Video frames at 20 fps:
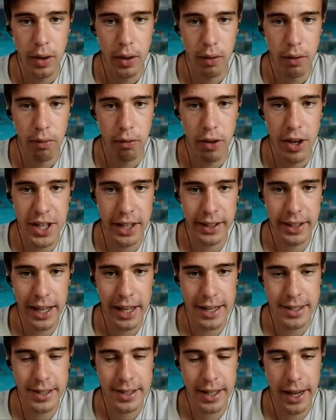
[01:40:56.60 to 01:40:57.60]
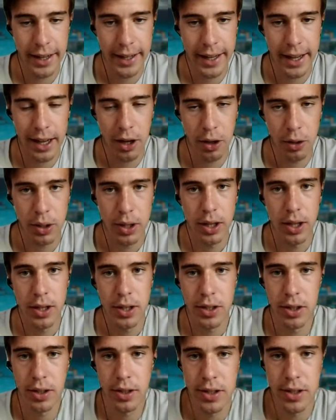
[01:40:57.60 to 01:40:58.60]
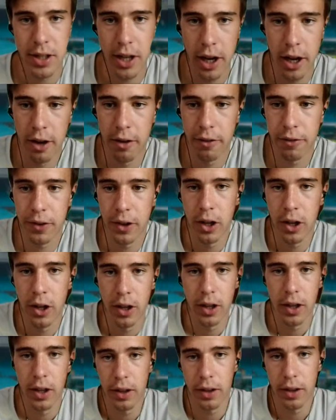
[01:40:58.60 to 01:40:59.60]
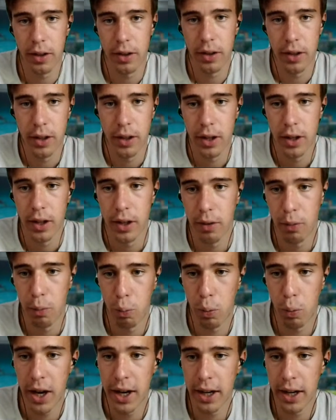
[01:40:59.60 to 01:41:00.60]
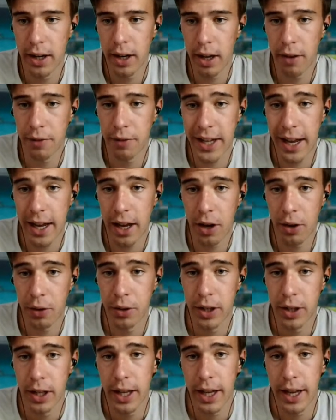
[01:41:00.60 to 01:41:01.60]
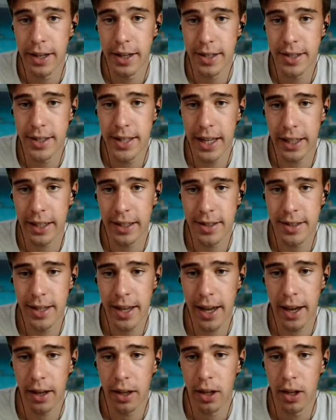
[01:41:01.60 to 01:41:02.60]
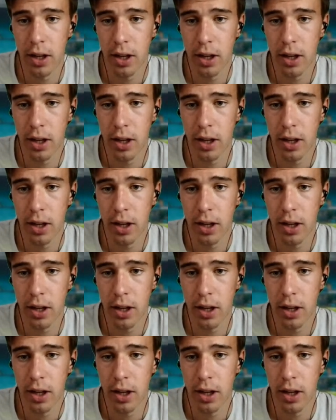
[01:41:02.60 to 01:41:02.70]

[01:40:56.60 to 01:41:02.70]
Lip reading: Richard Gasquet now to serve. 1-love down in the second set.